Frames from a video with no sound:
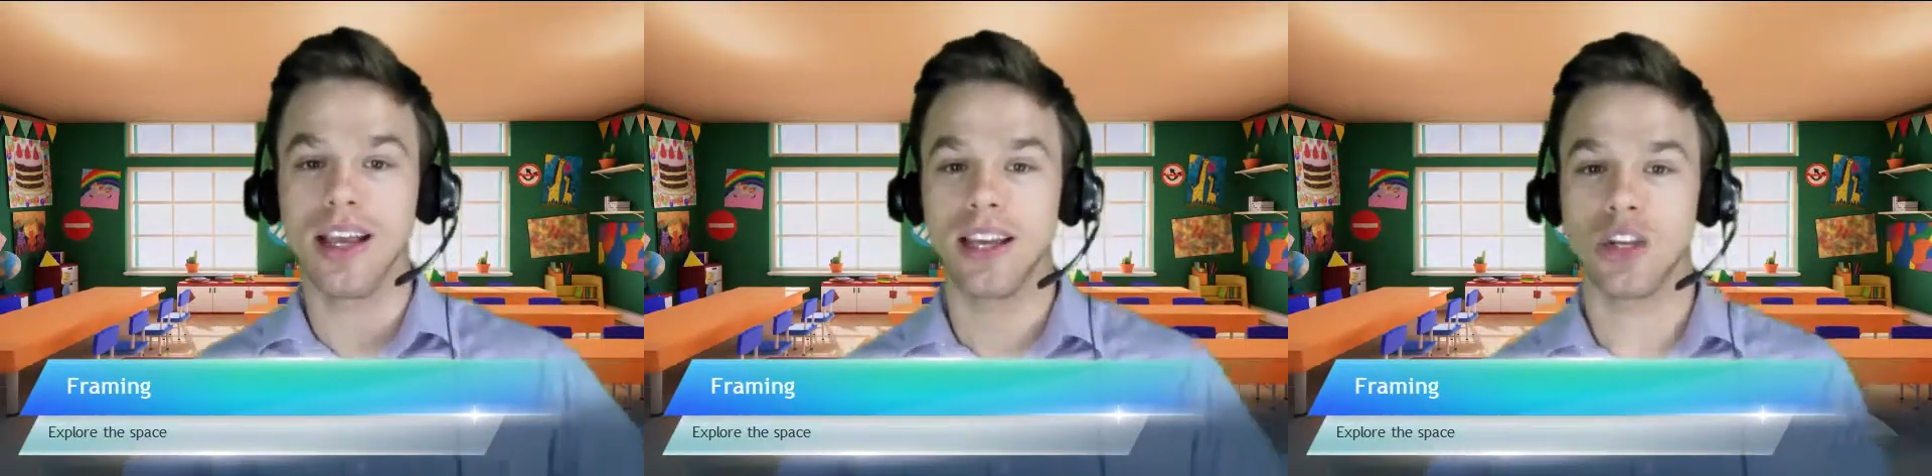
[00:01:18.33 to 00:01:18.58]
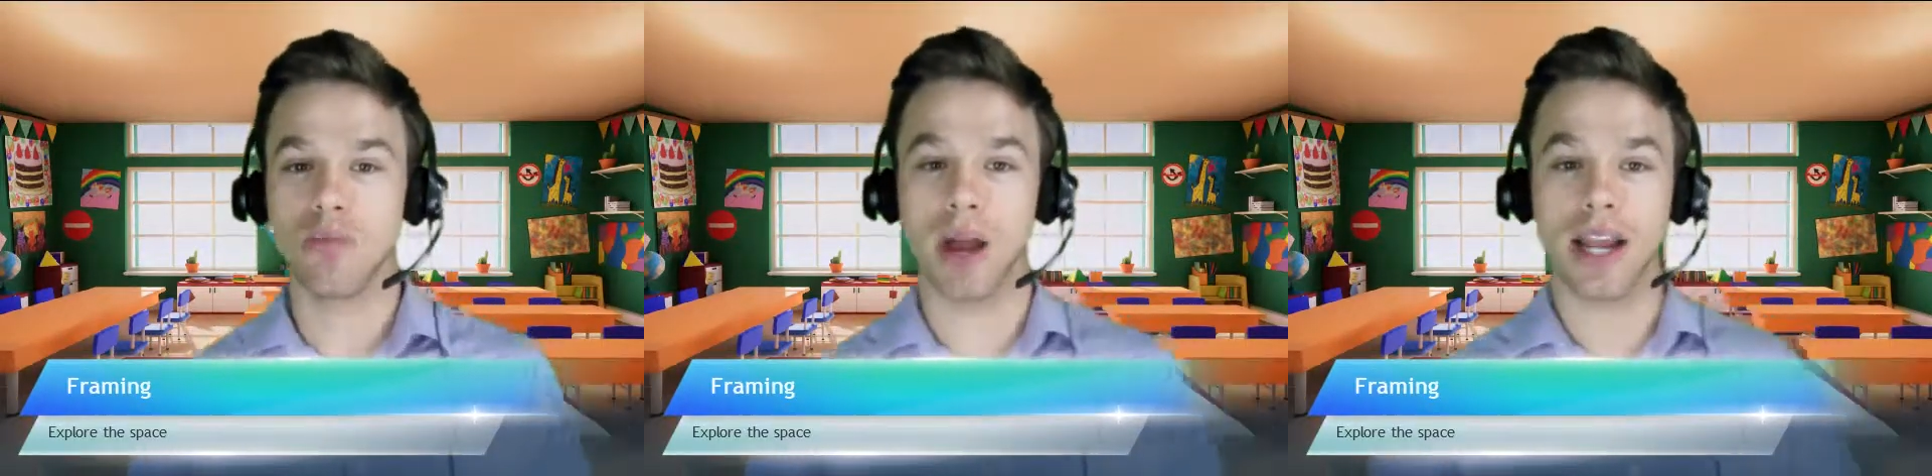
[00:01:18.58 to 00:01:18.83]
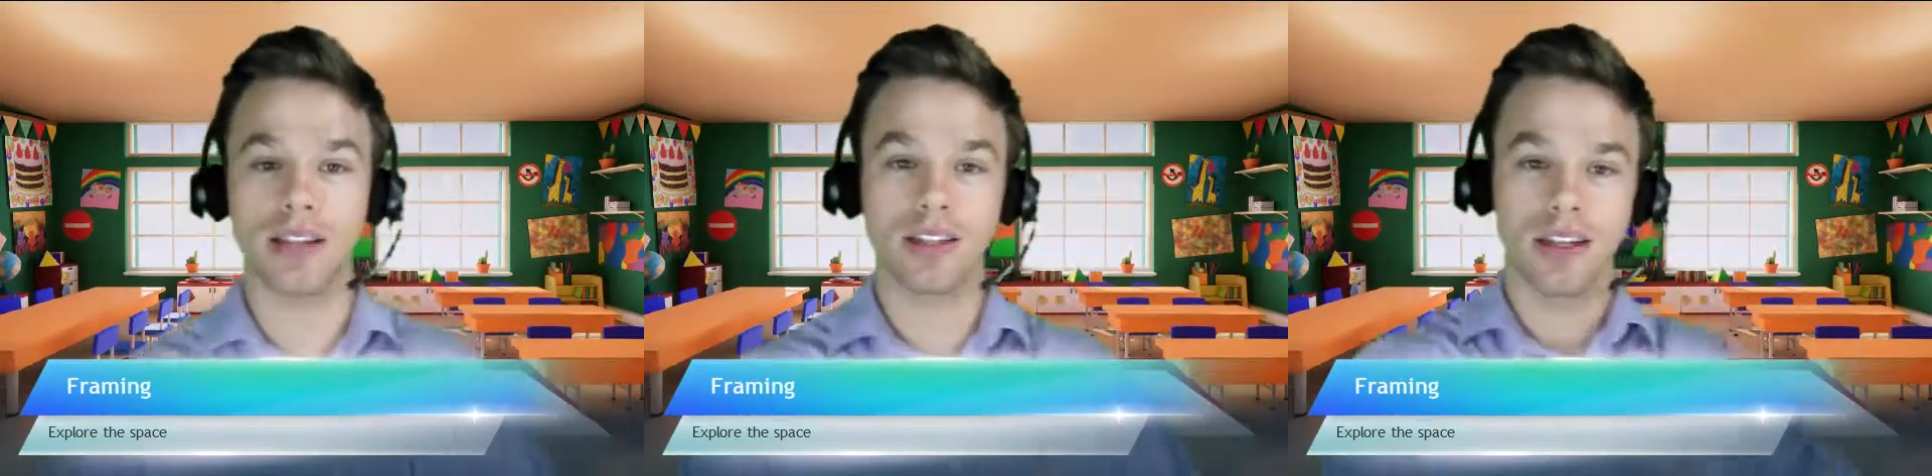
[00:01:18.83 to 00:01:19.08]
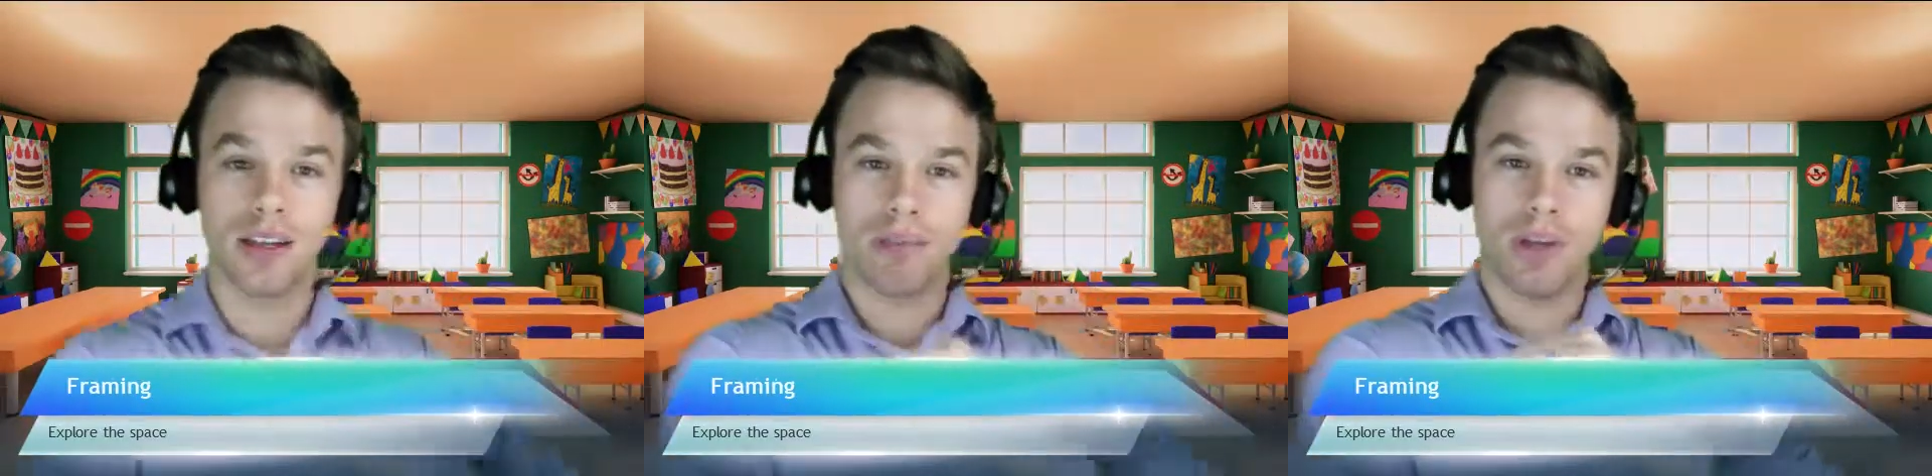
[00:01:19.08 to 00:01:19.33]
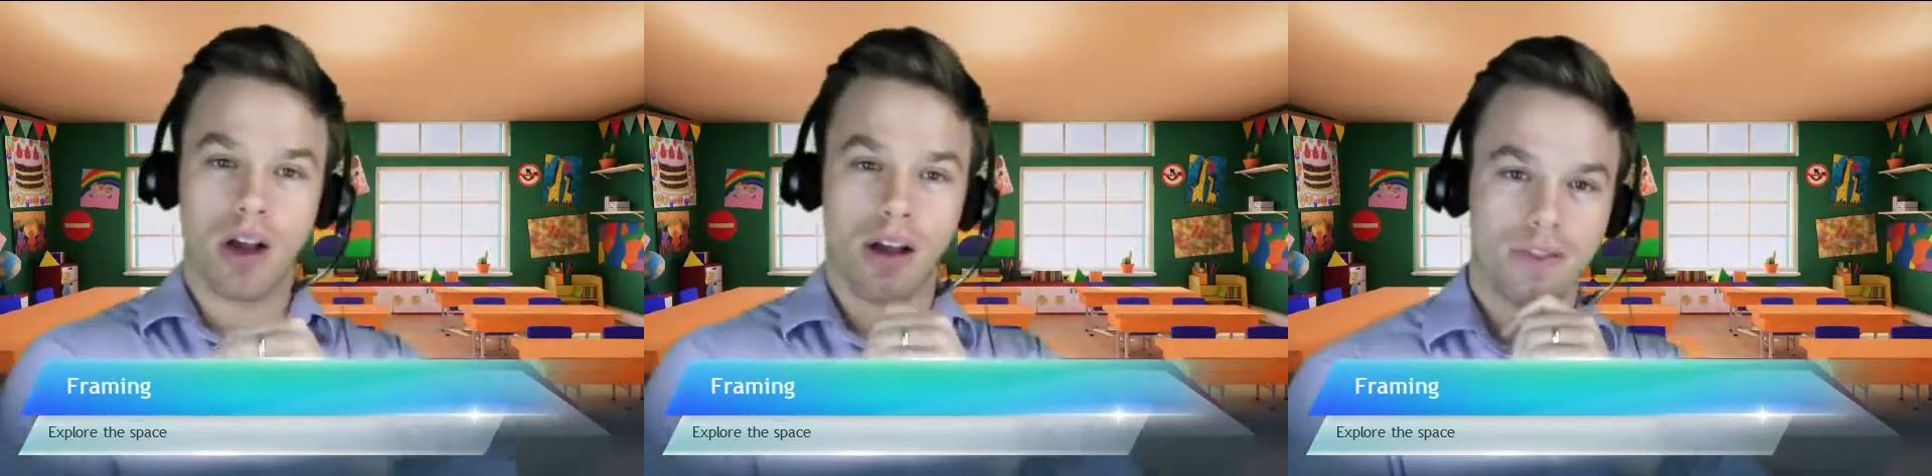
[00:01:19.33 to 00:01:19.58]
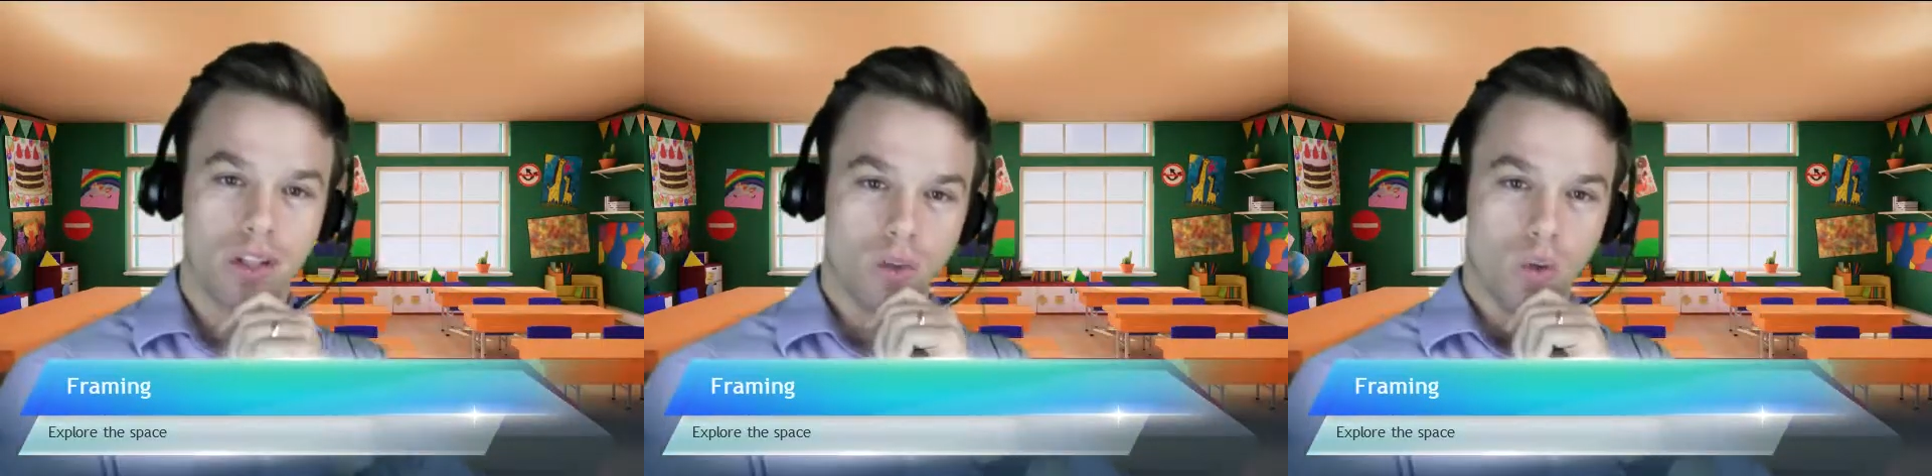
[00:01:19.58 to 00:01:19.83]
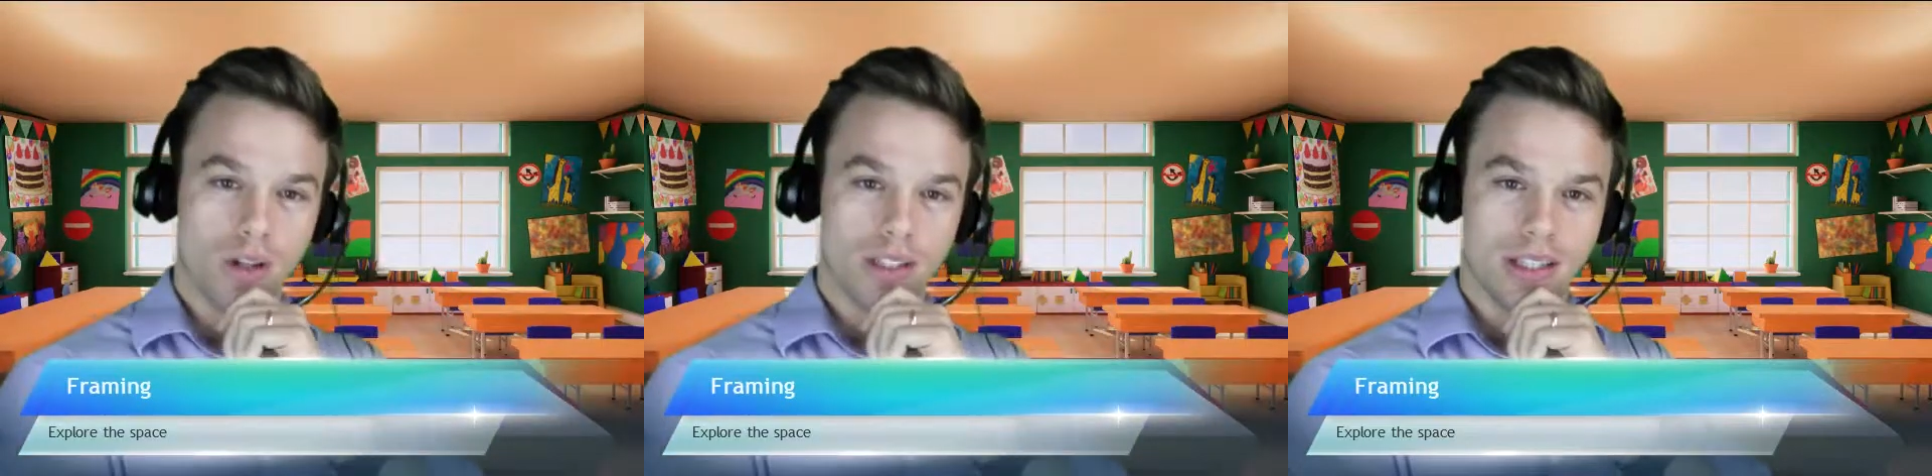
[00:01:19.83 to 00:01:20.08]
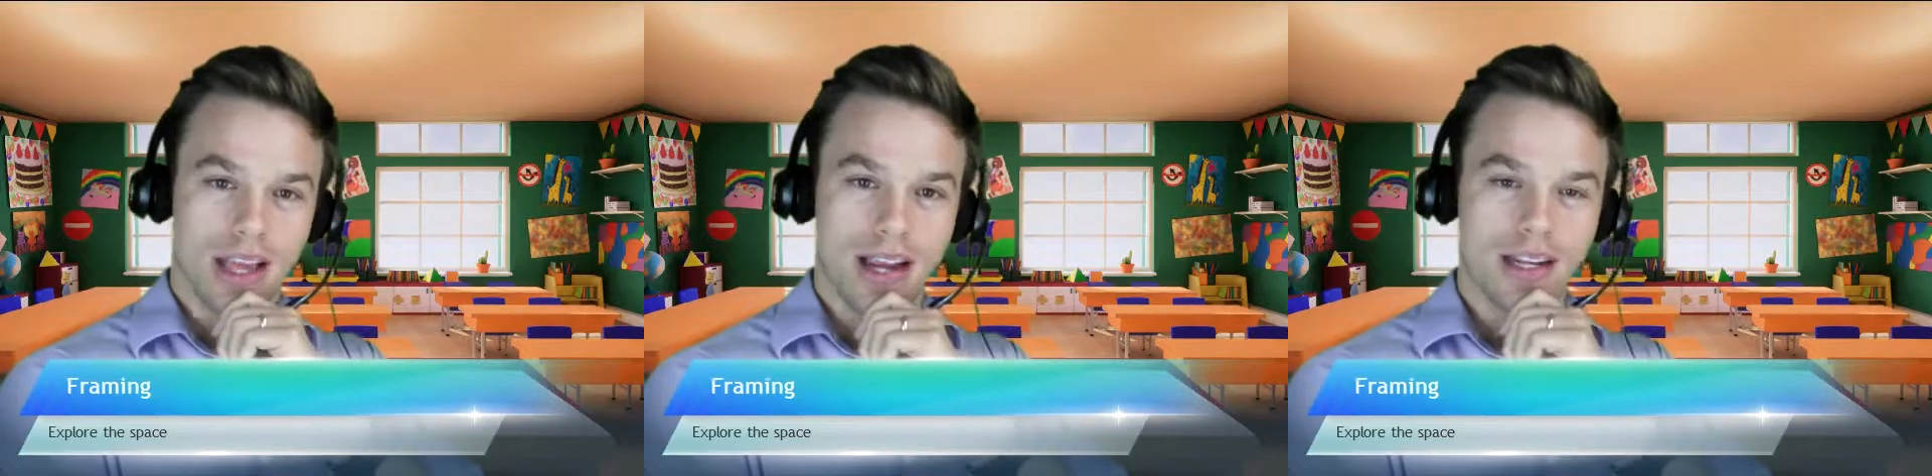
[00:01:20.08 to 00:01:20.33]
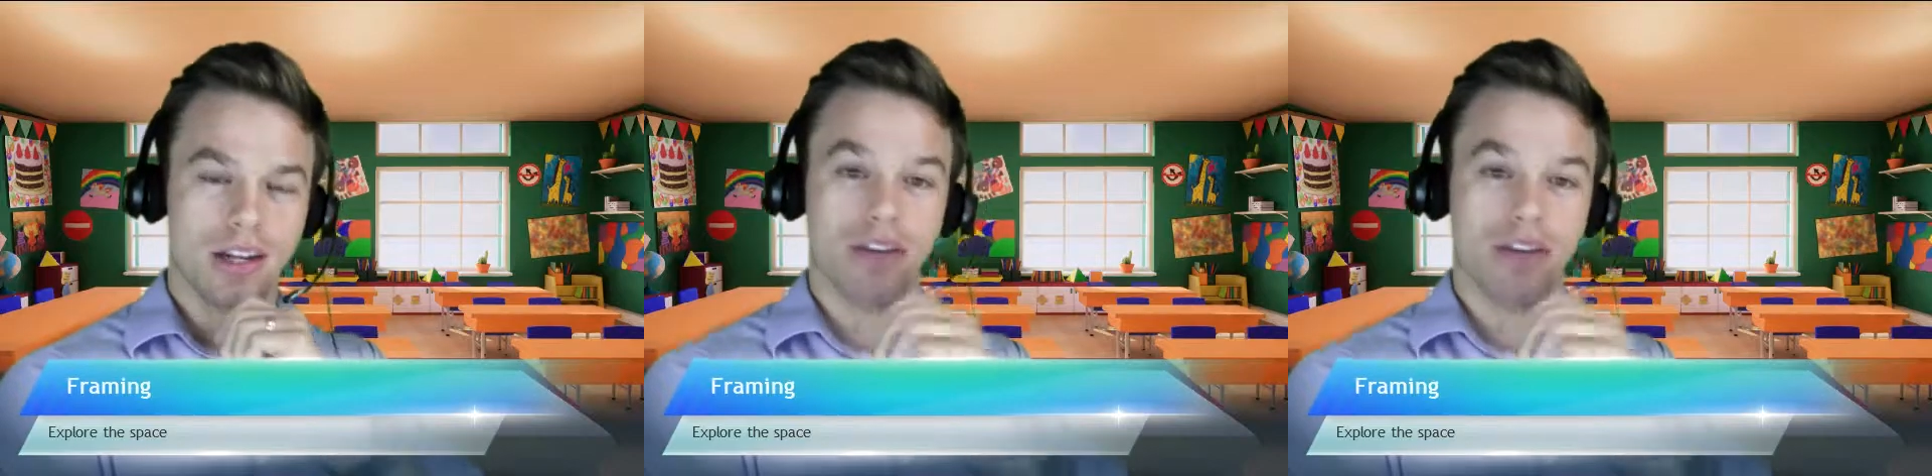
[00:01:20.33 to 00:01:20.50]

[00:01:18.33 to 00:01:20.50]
You might be off to the one side here.